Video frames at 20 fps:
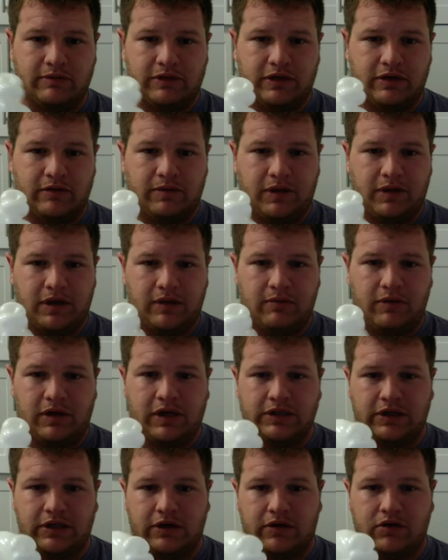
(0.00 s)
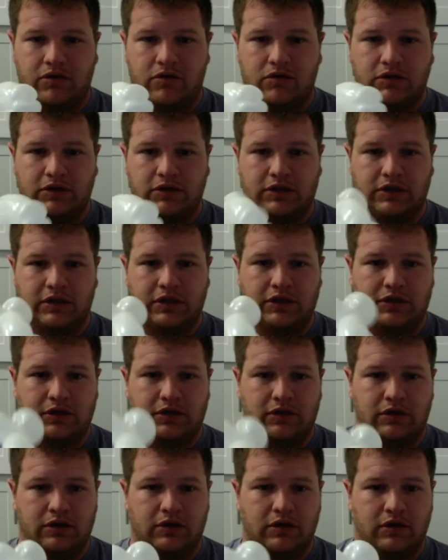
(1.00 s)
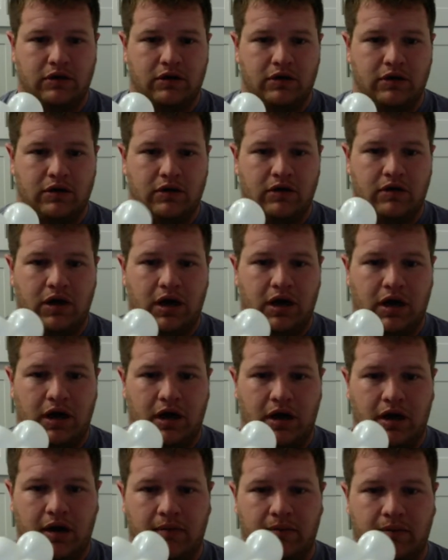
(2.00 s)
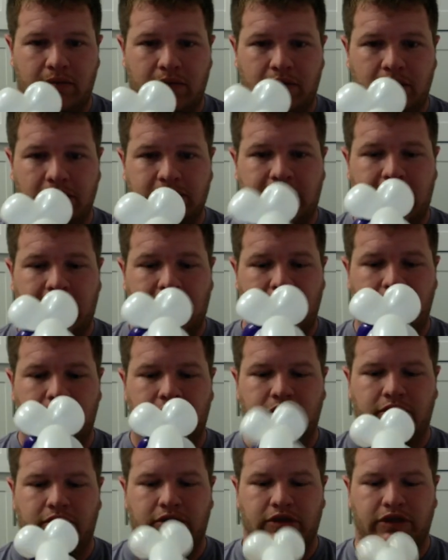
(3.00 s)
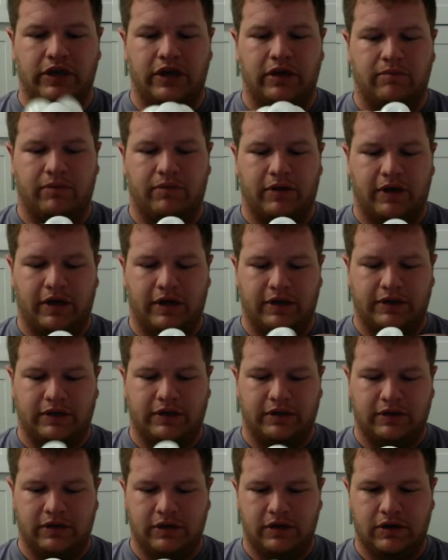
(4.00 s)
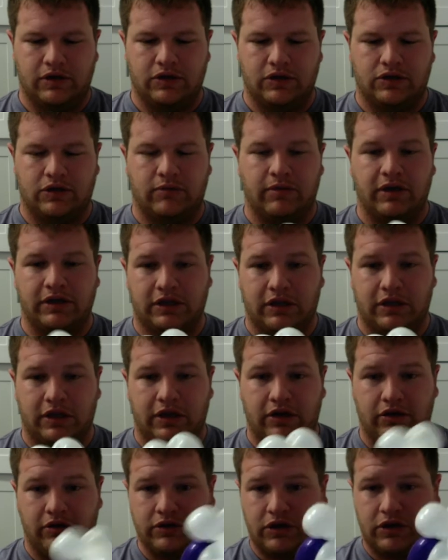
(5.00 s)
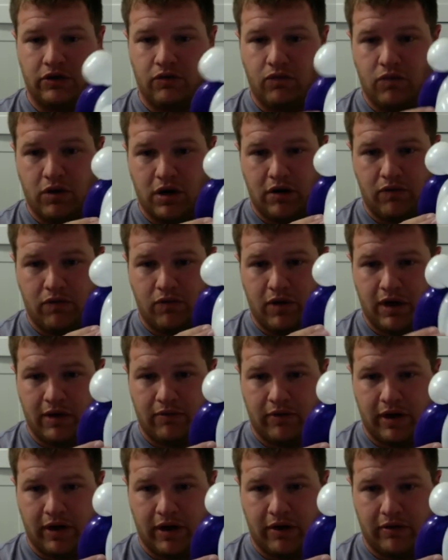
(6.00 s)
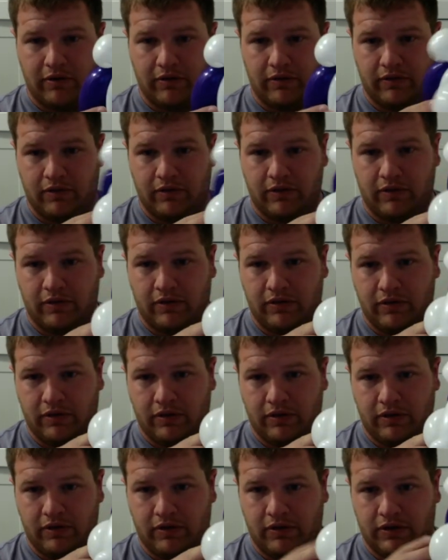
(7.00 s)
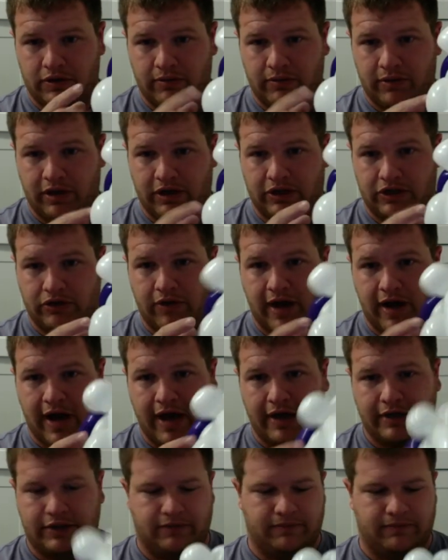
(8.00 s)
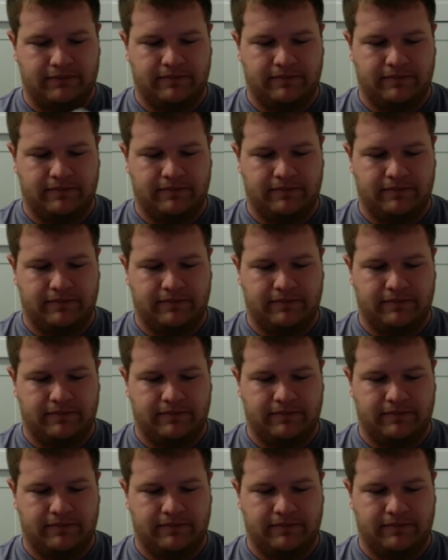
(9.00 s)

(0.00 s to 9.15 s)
into play because it holds this these eye balloons in place. So basically you're using one white round to make 2 eyes.